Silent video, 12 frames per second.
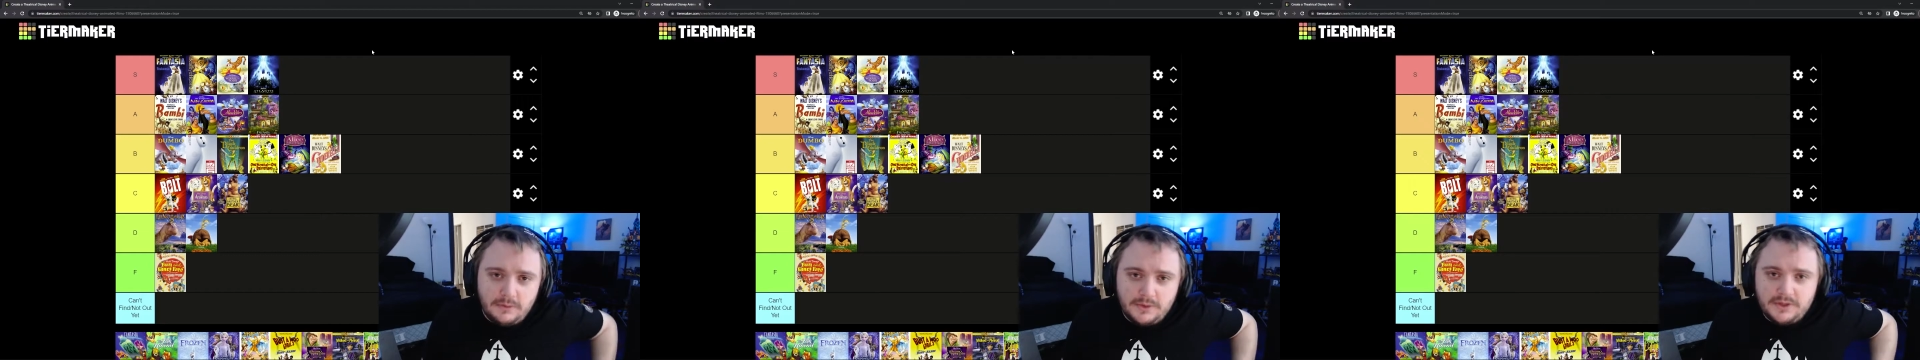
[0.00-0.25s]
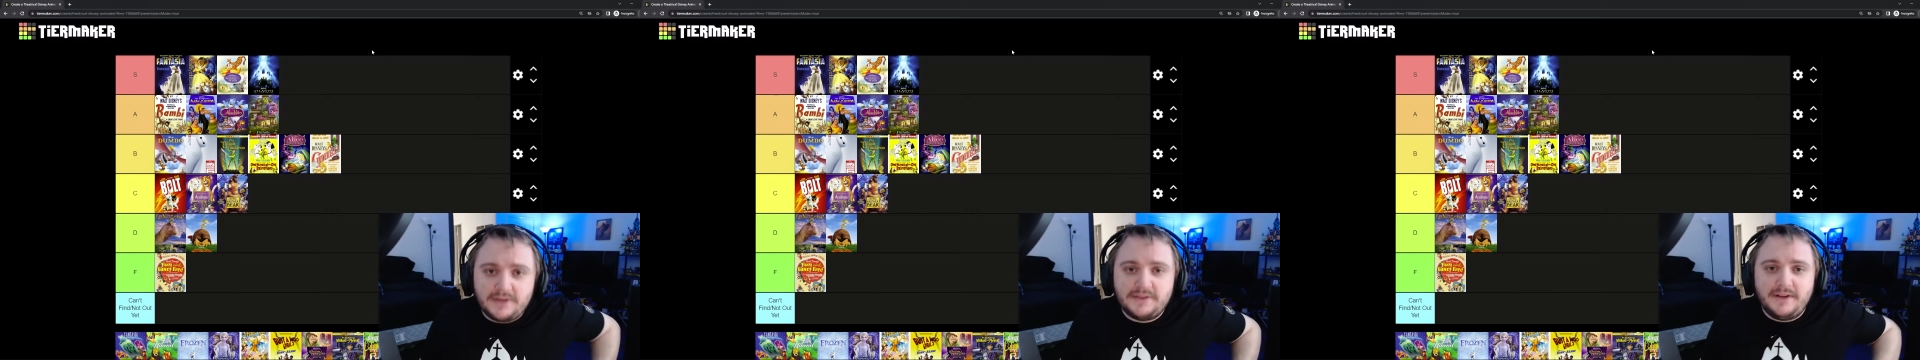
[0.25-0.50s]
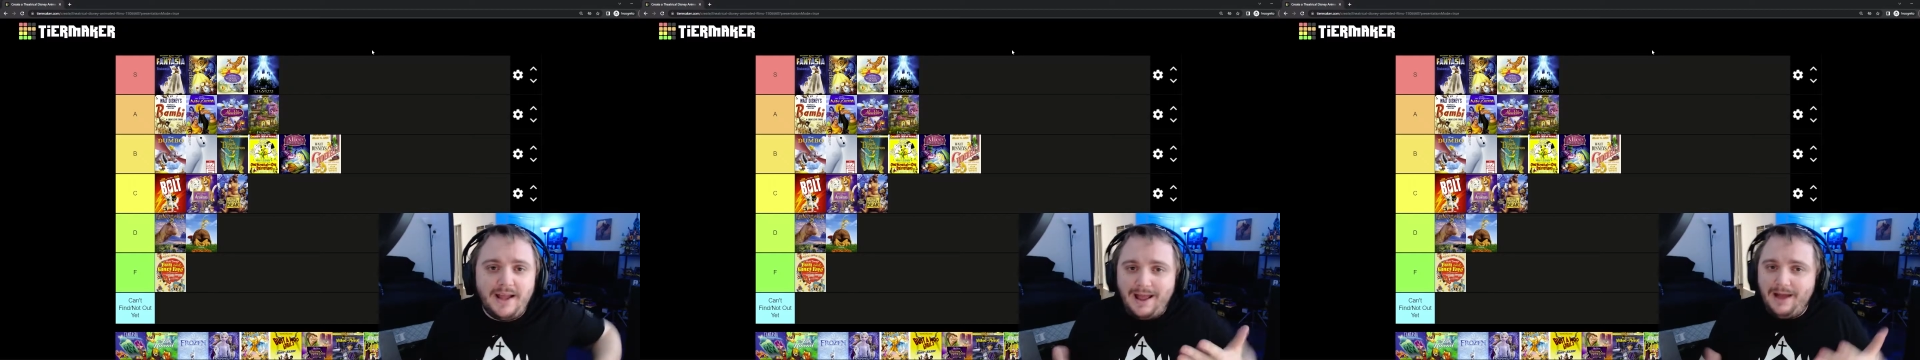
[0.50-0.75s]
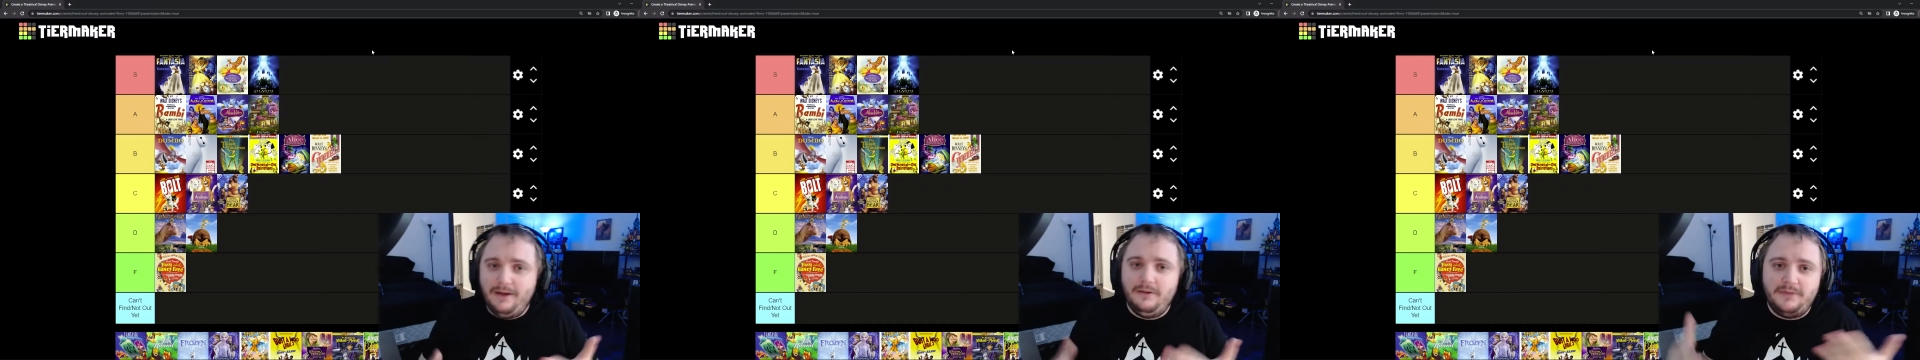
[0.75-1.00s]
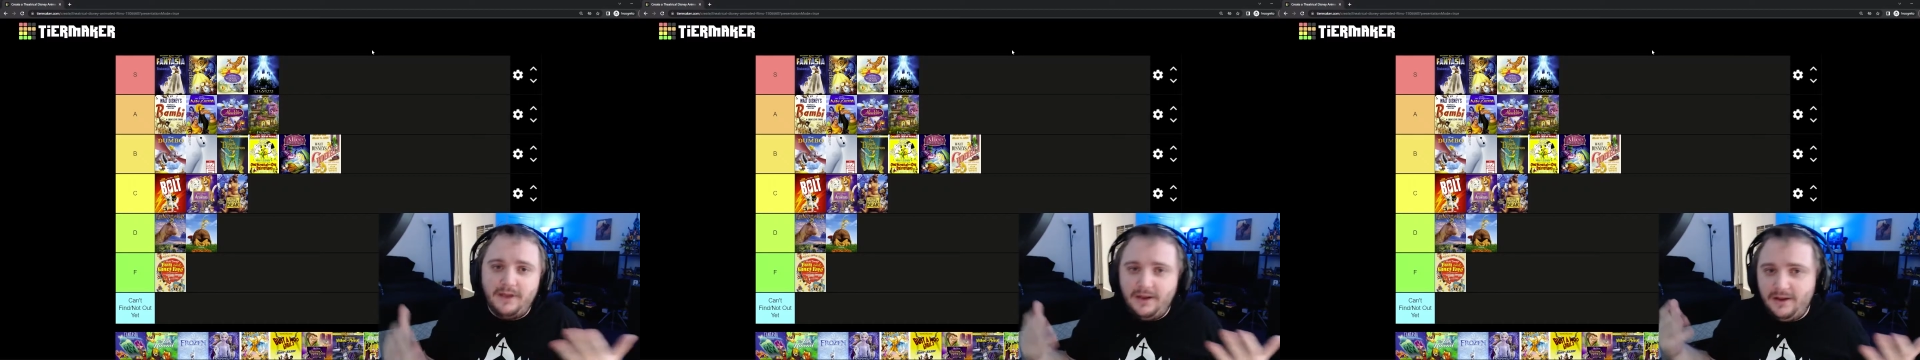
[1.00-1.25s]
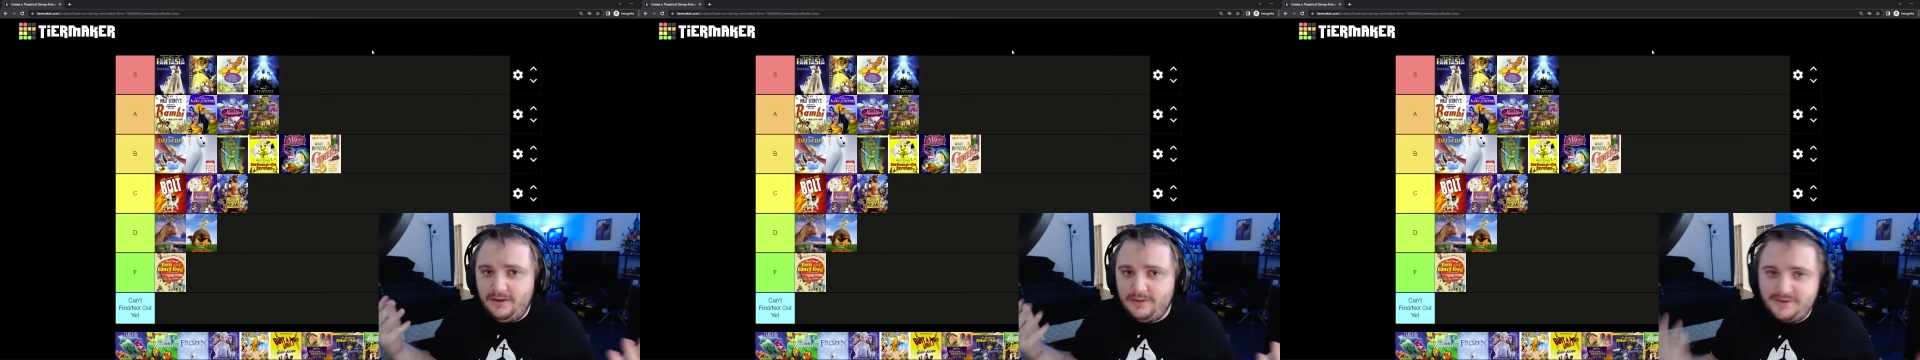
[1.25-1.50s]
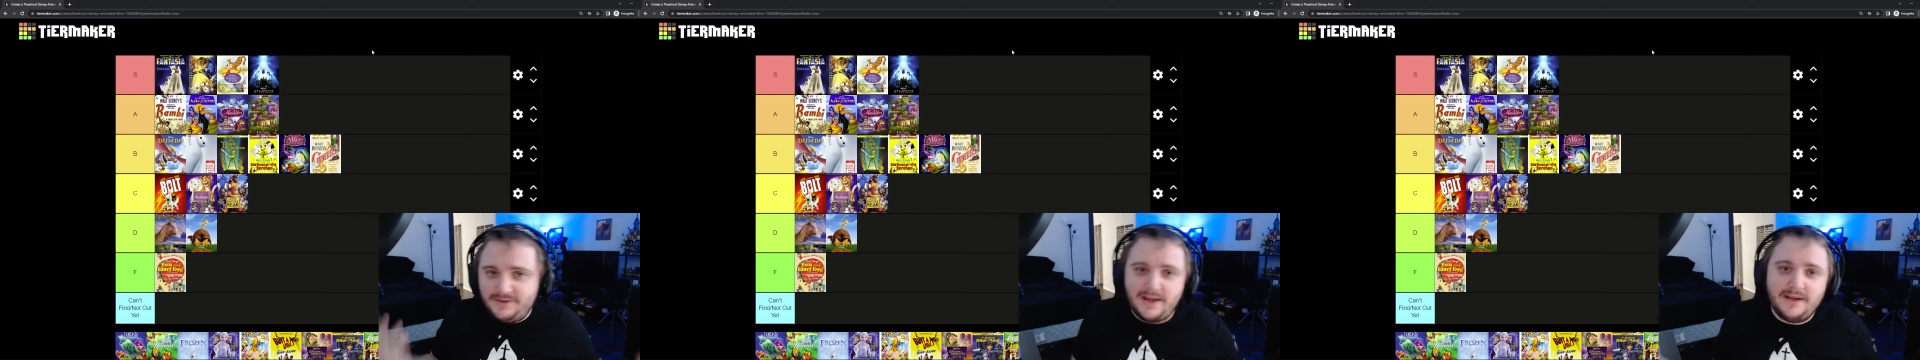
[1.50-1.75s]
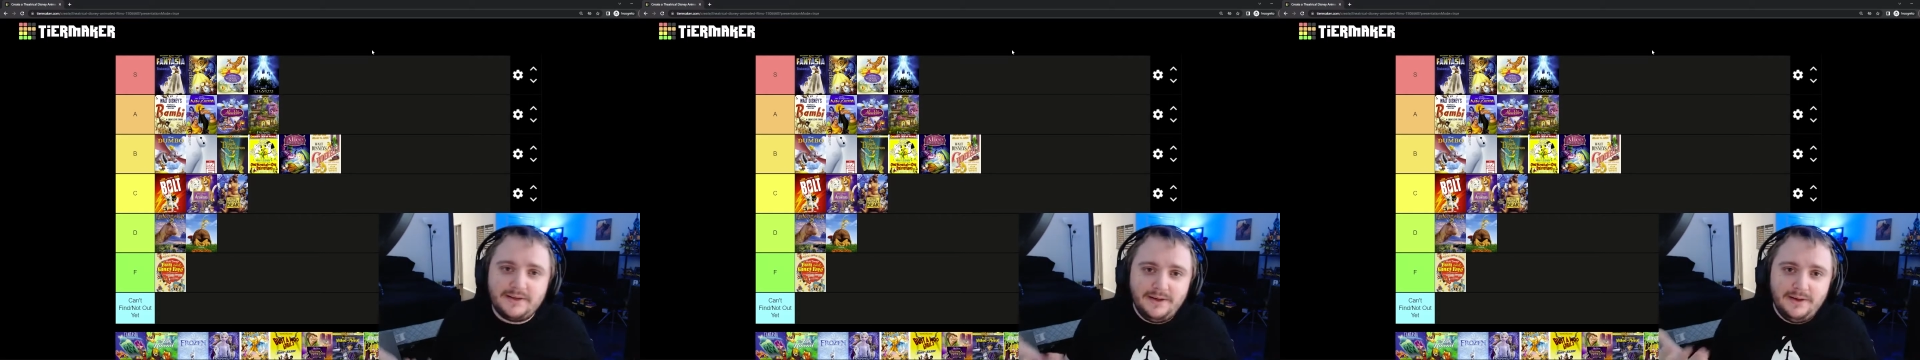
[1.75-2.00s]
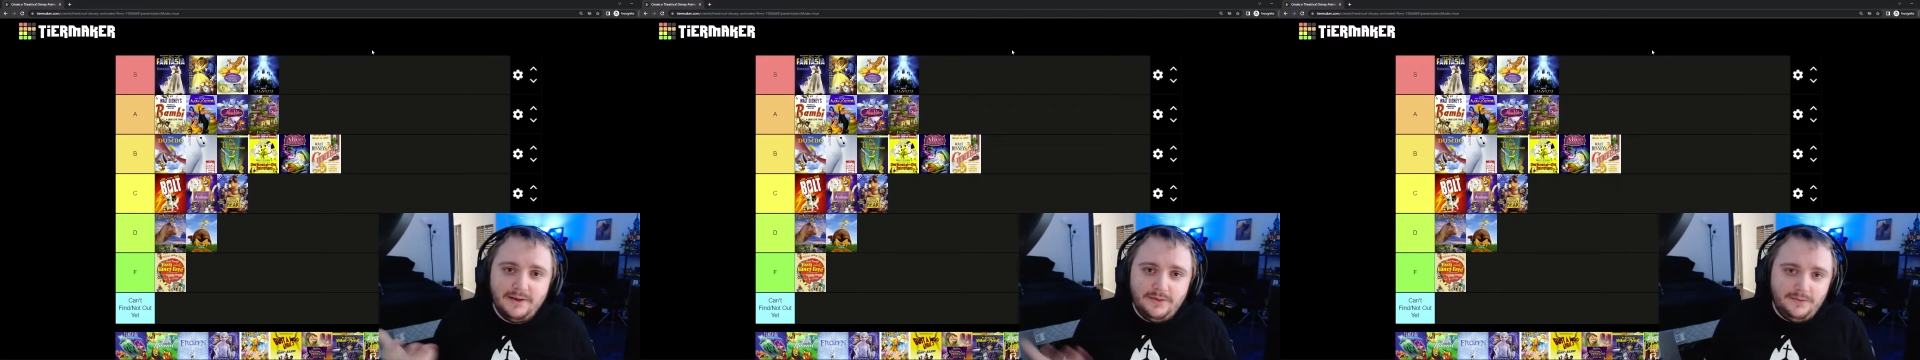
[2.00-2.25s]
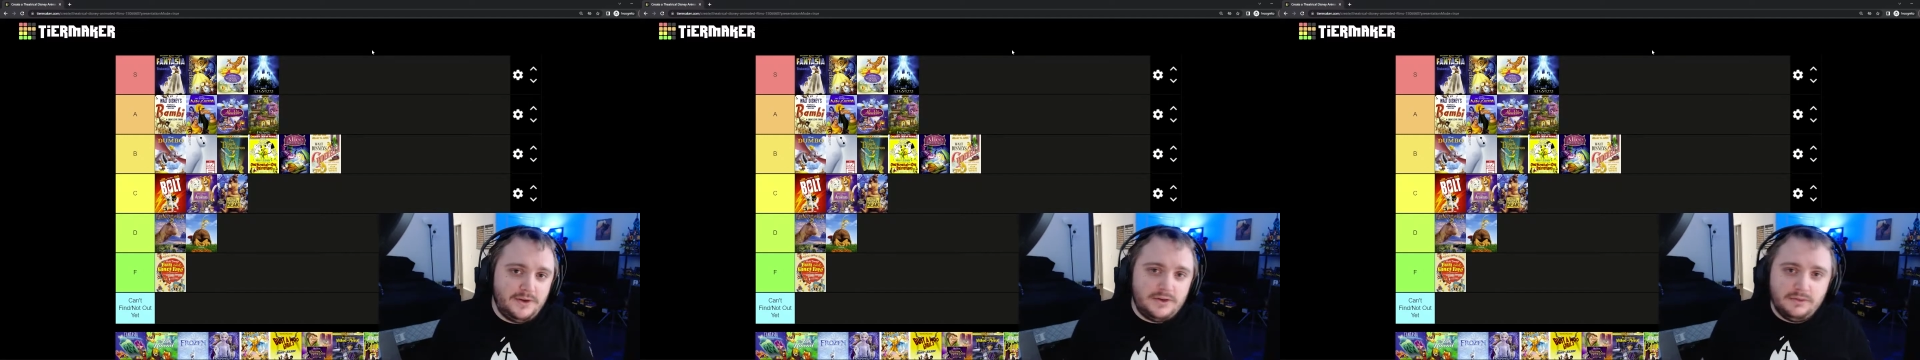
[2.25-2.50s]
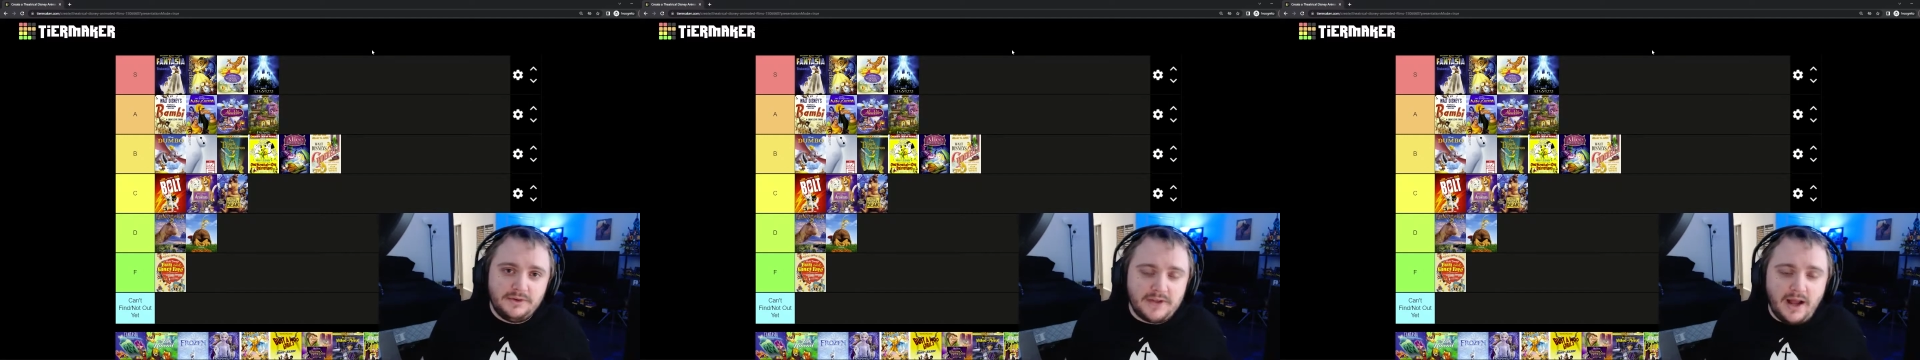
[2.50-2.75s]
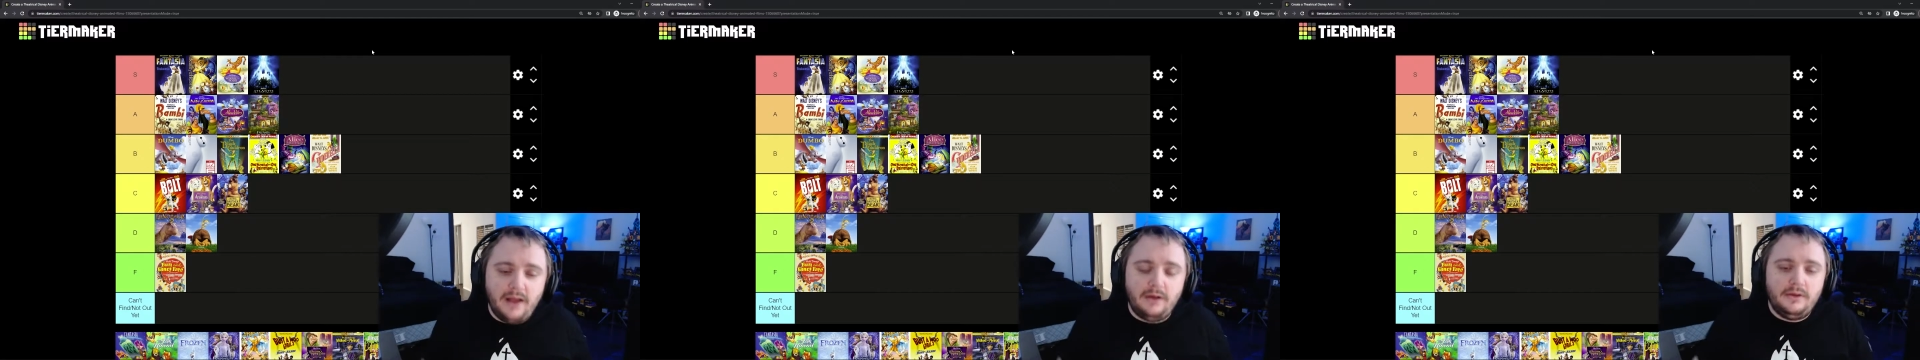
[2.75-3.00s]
which doesn't have a set visual style.